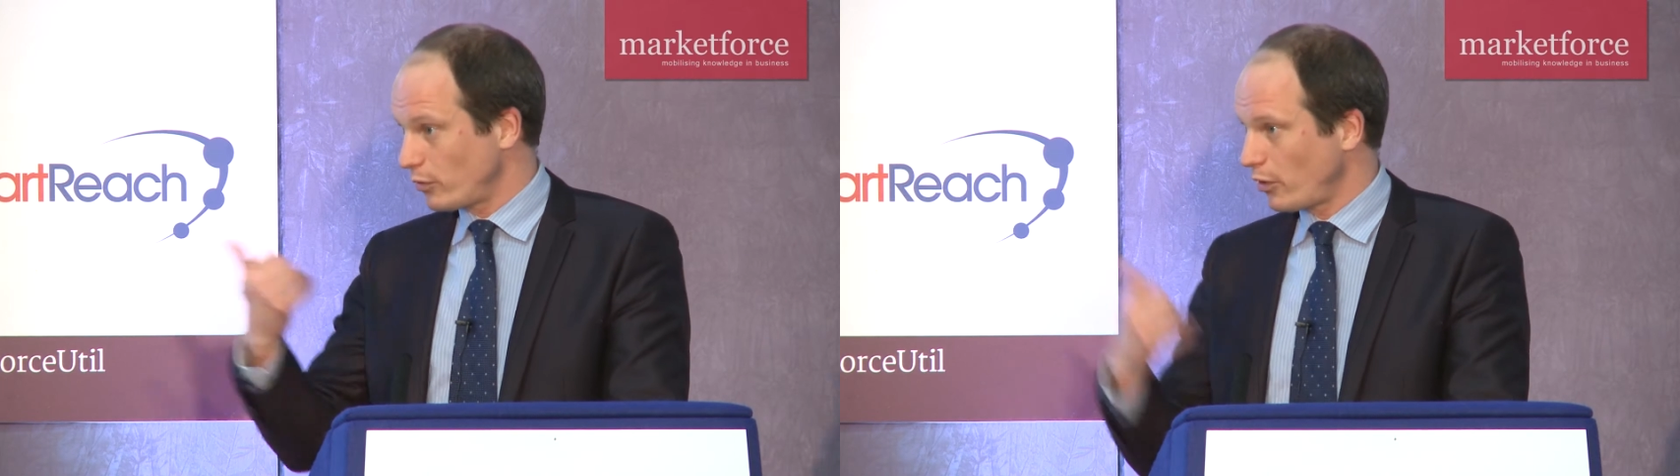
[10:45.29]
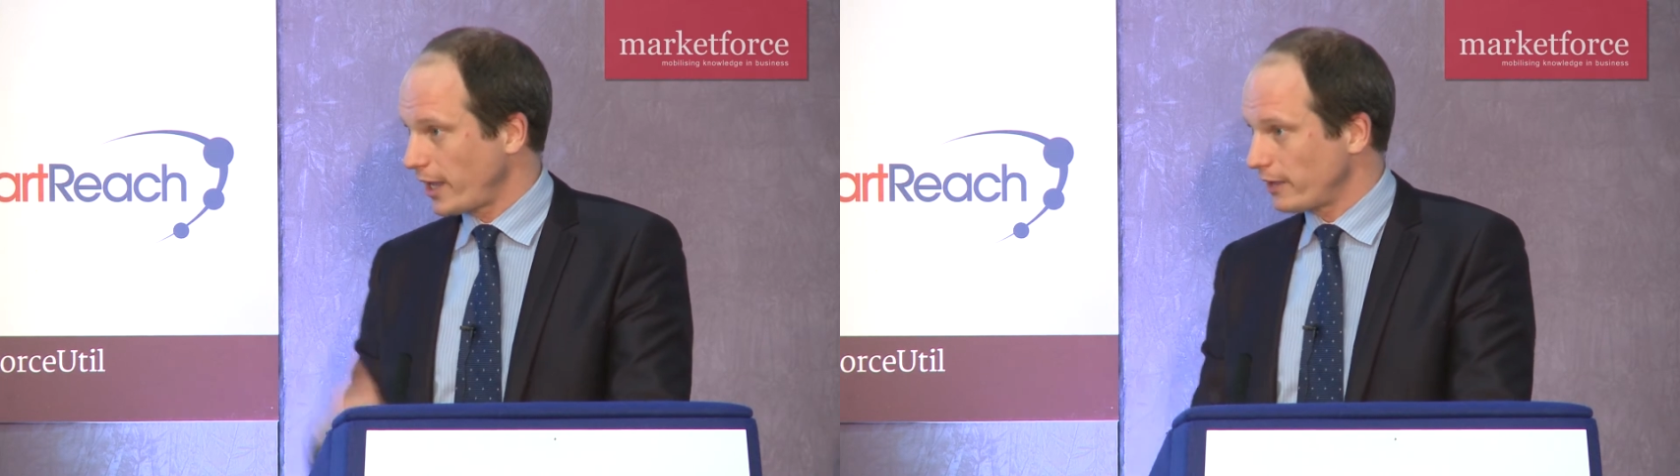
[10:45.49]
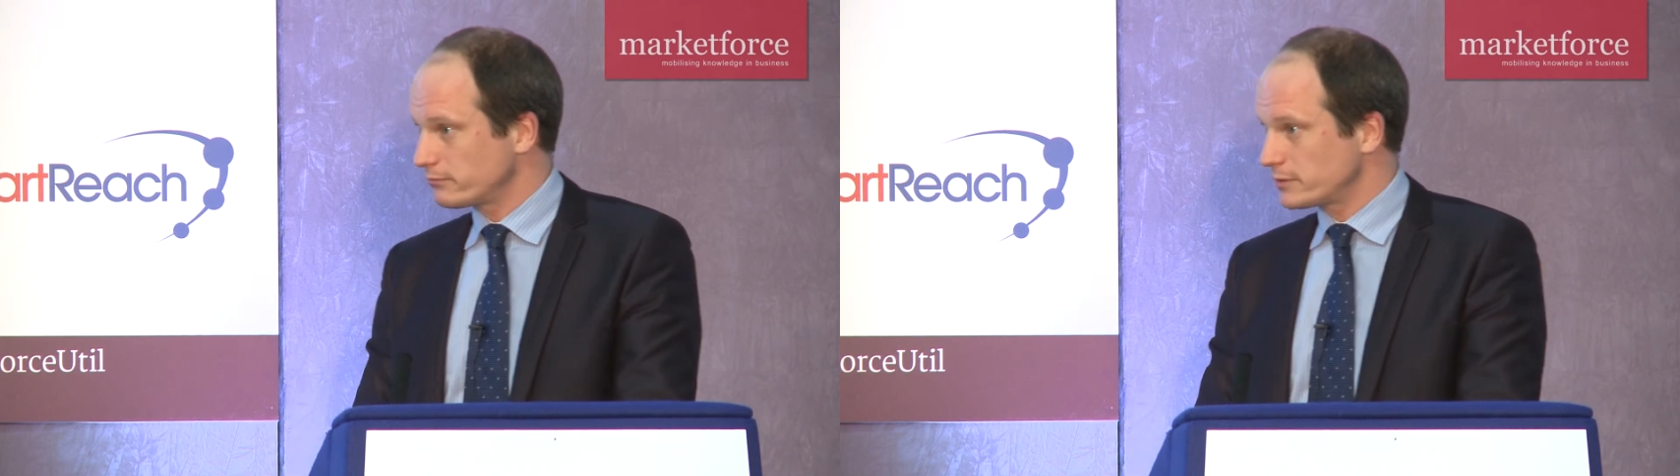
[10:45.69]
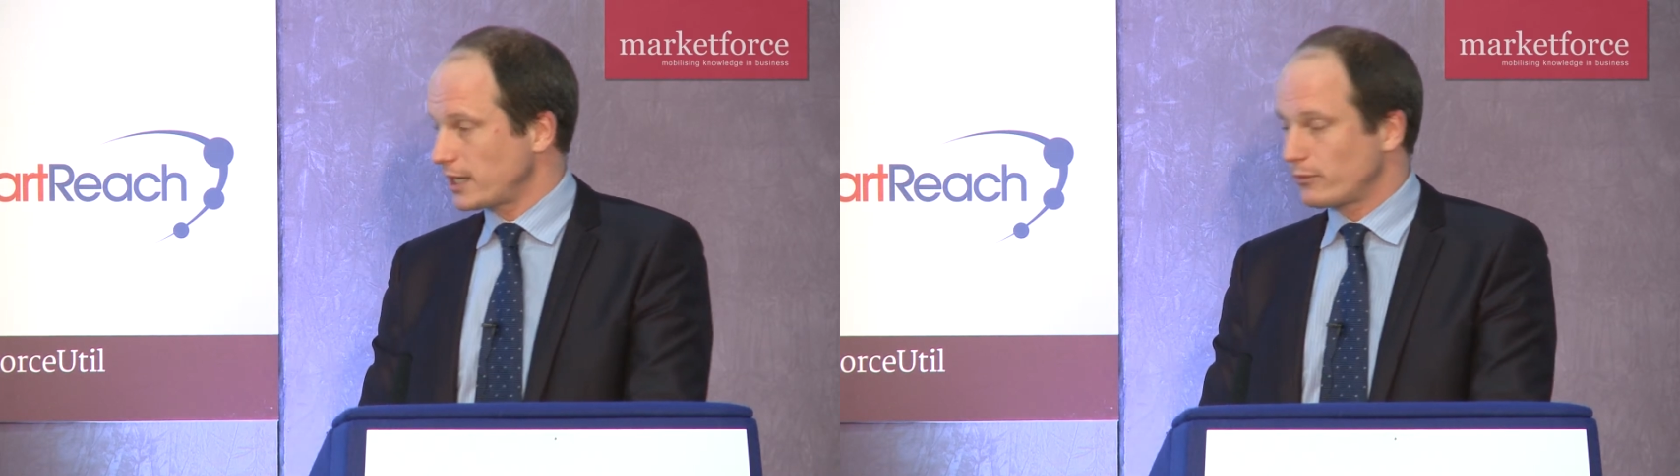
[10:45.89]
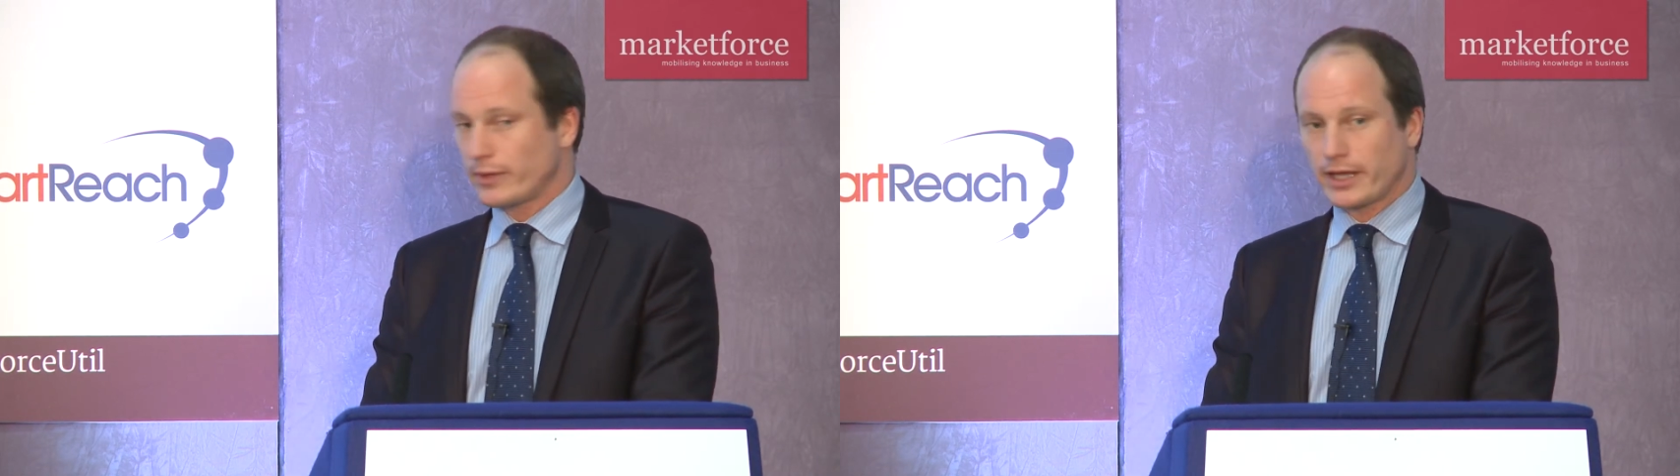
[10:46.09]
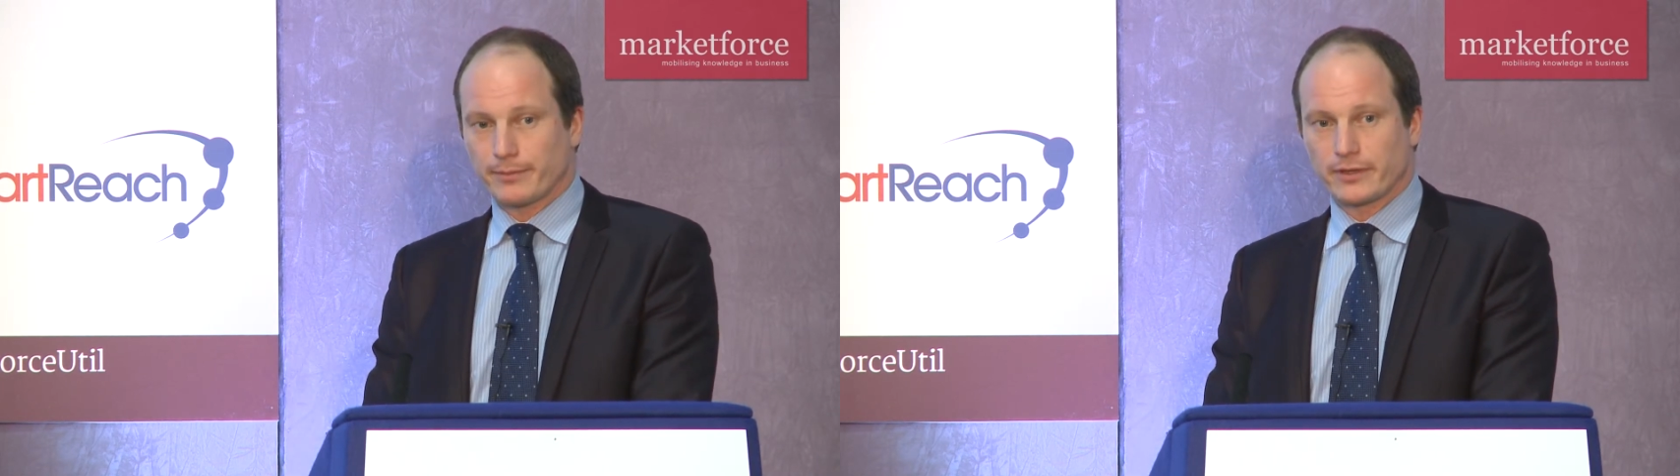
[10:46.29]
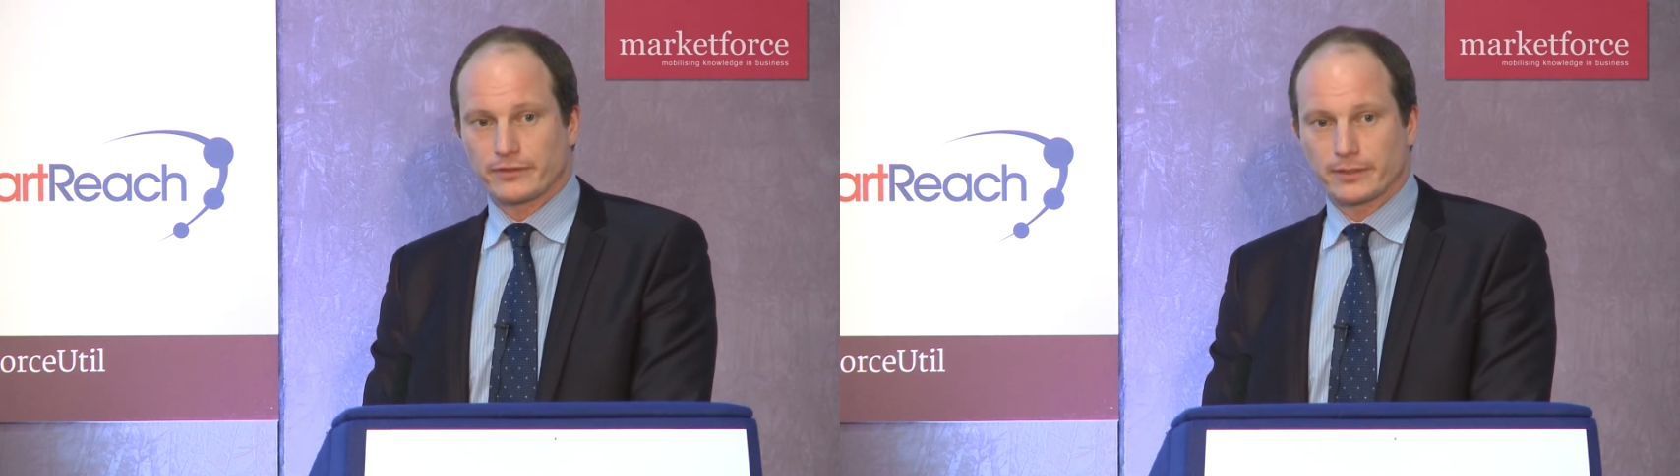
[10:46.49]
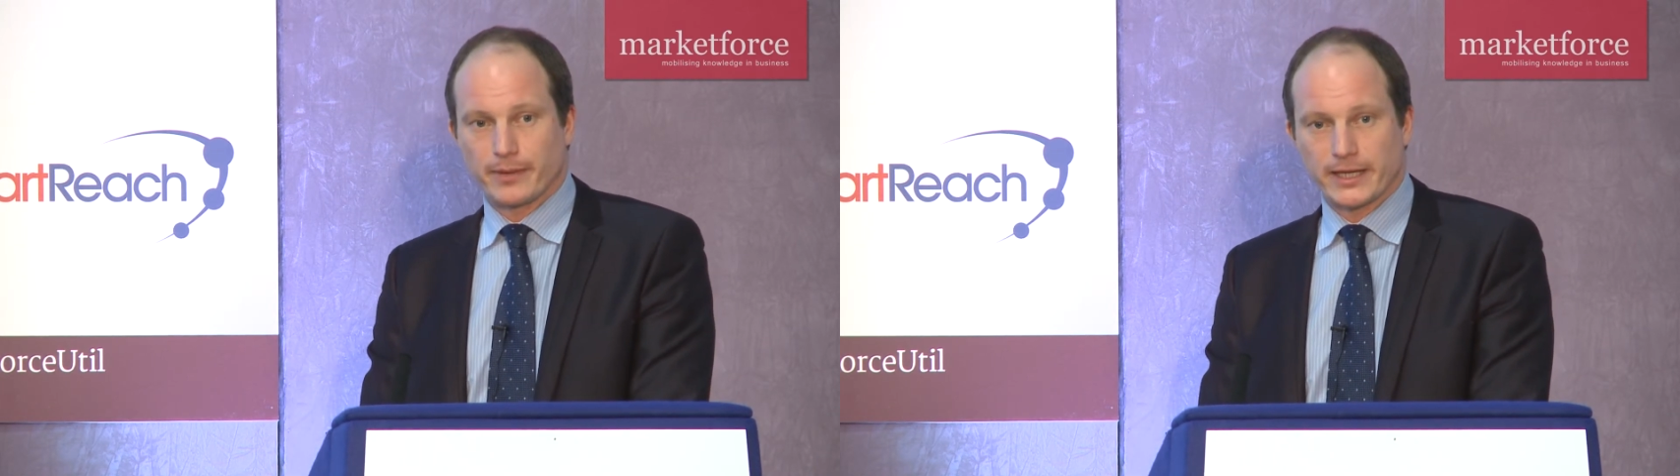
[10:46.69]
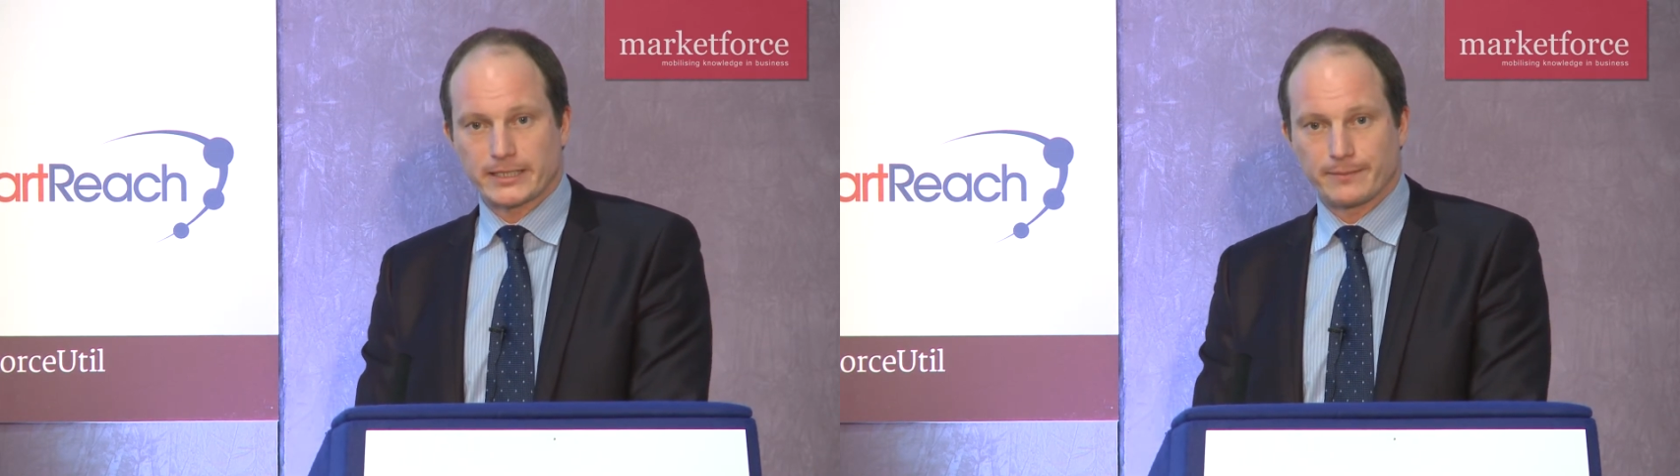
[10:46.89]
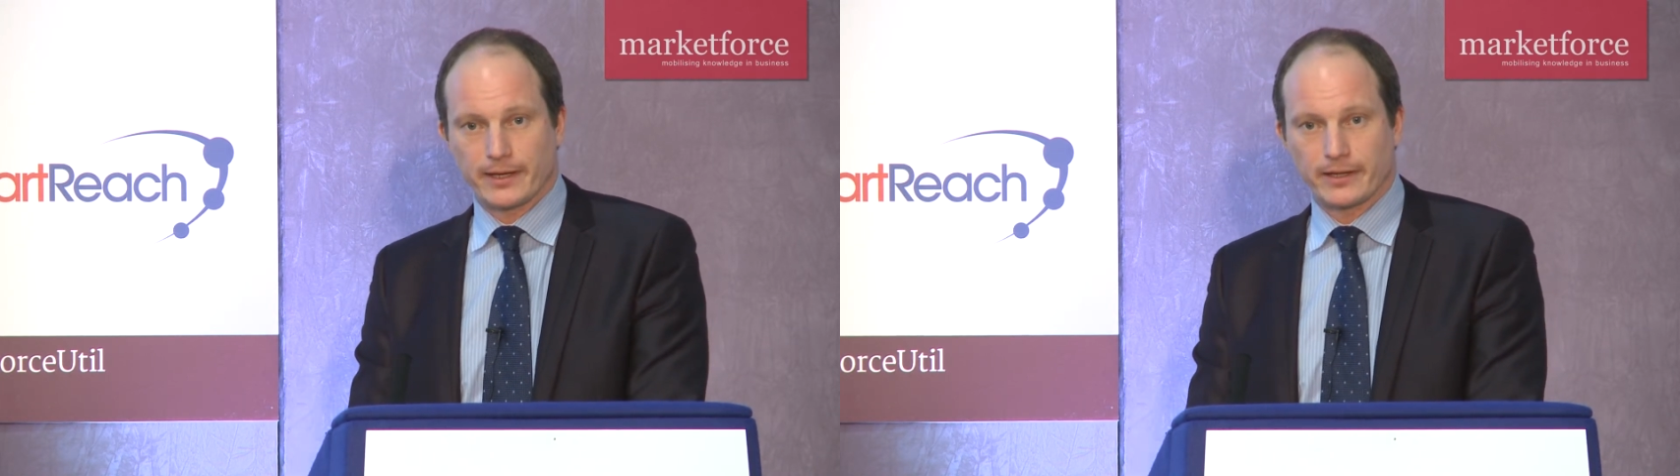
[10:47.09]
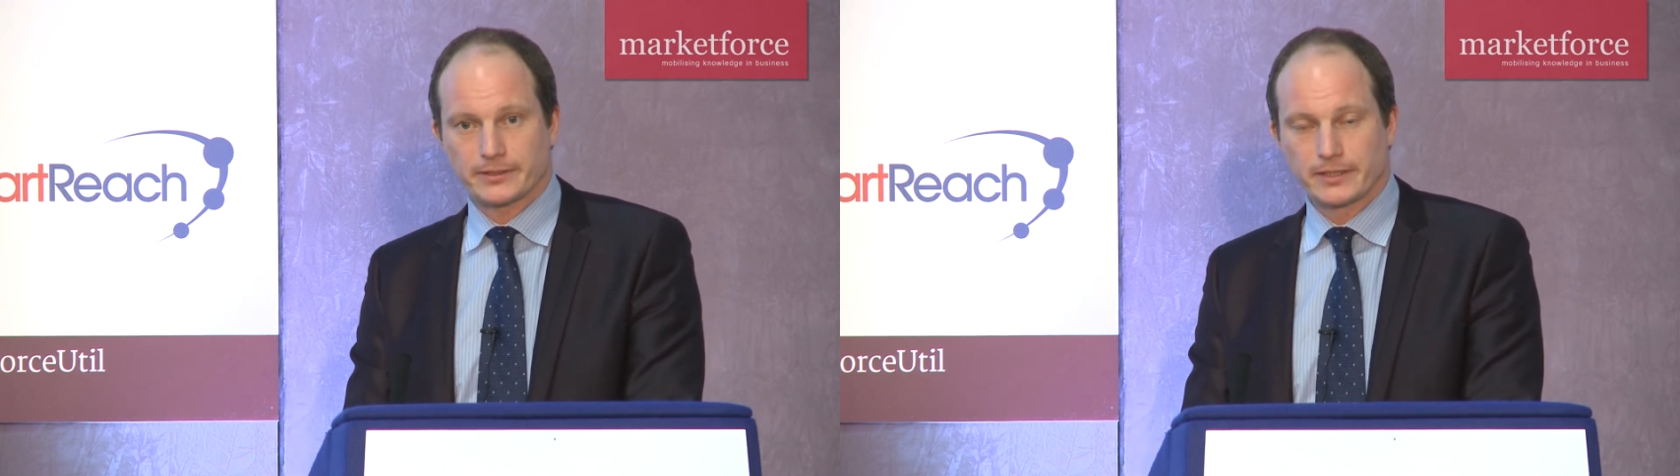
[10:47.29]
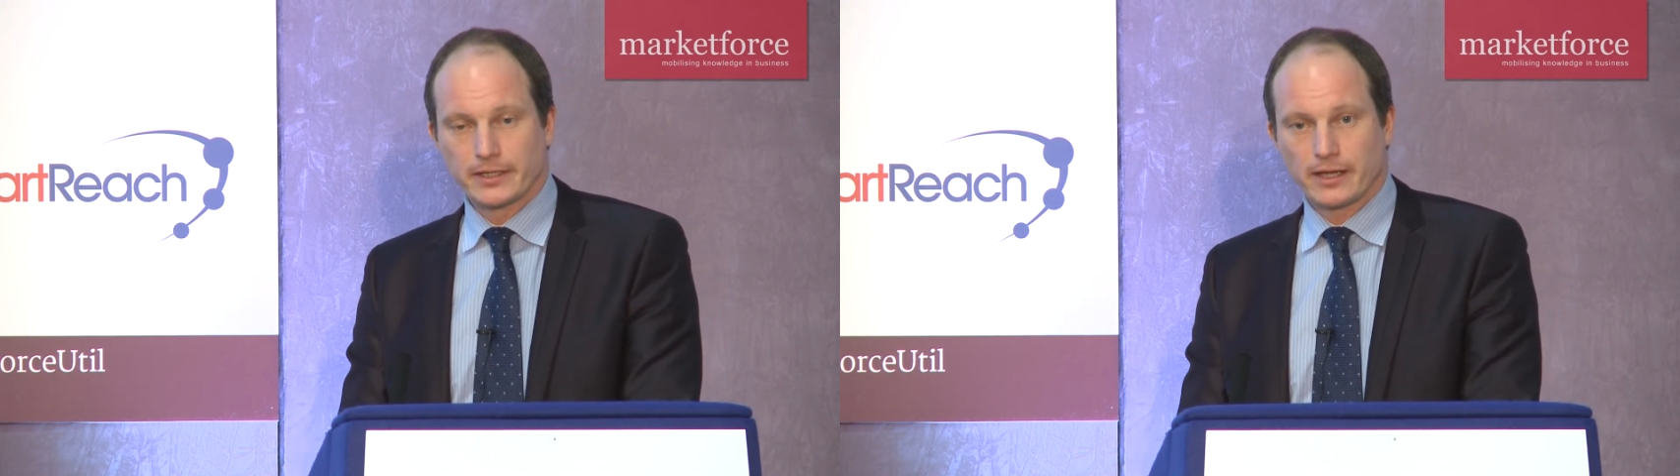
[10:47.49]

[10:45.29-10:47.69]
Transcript: on our table, we had a bit of a debate about